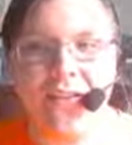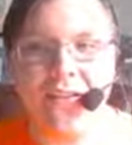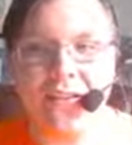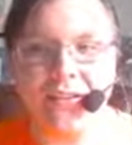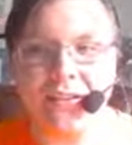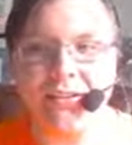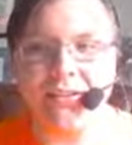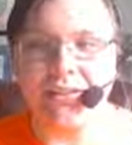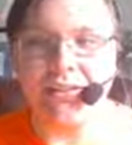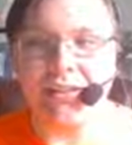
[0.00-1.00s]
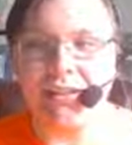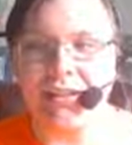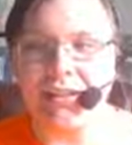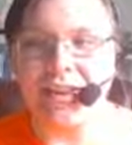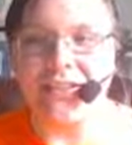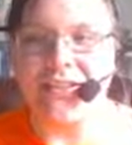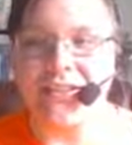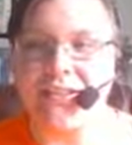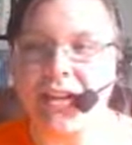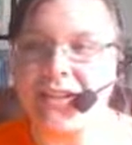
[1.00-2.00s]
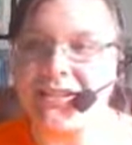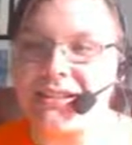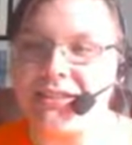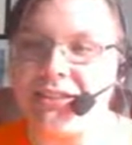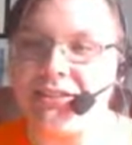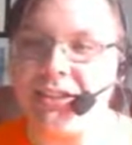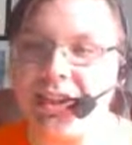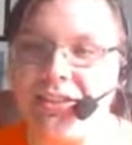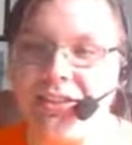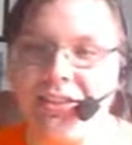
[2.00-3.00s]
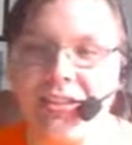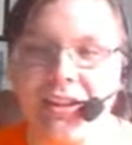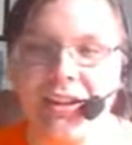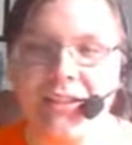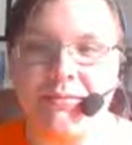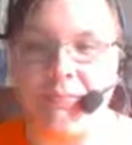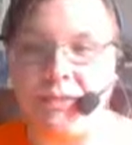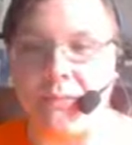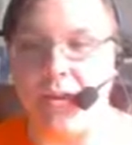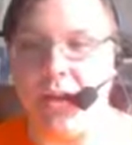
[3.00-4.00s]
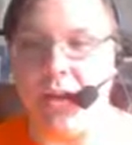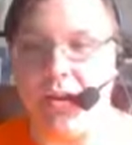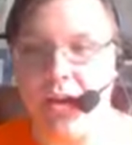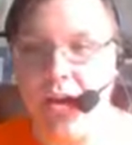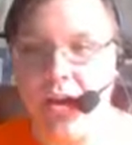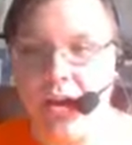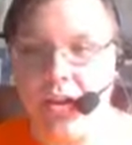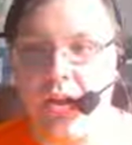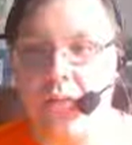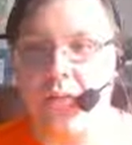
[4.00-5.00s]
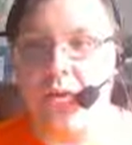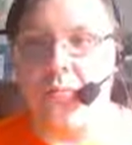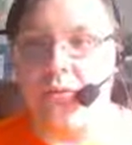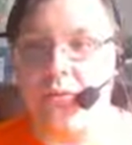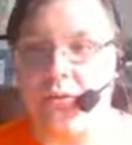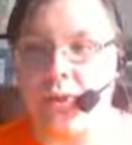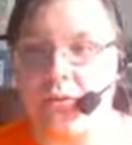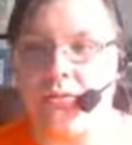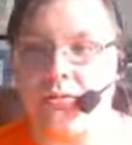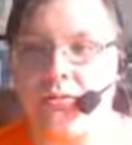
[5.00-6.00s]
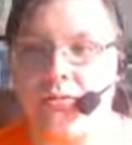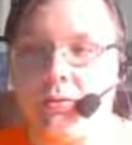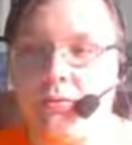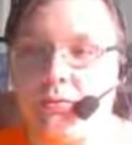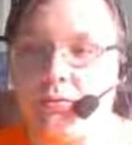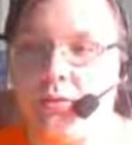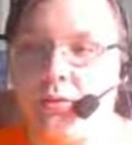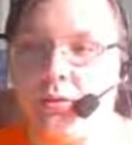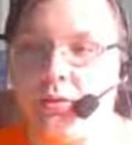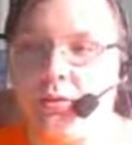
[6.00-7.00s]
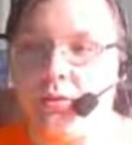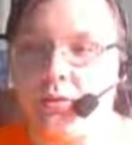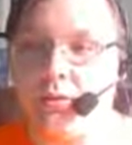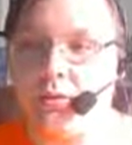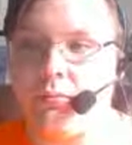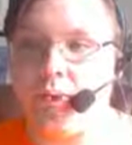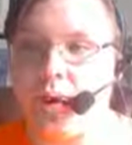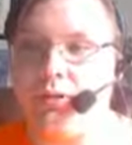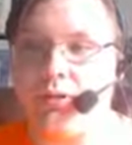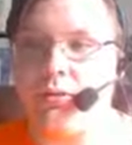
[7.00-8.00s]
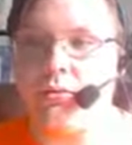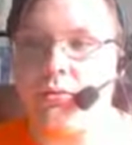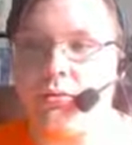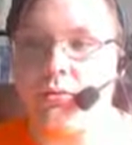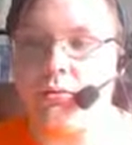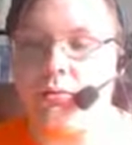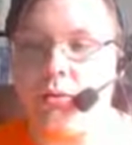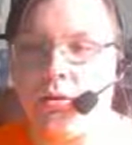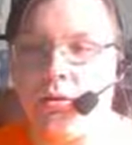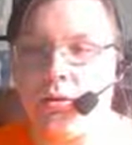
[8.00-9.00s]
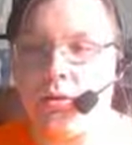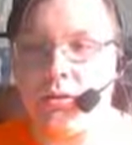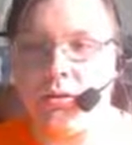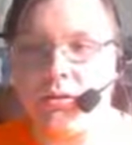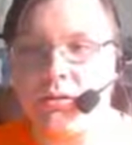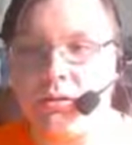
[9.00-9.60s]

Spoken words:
tiny little details were necessary, darling. Miss May, the court will like to remind you to please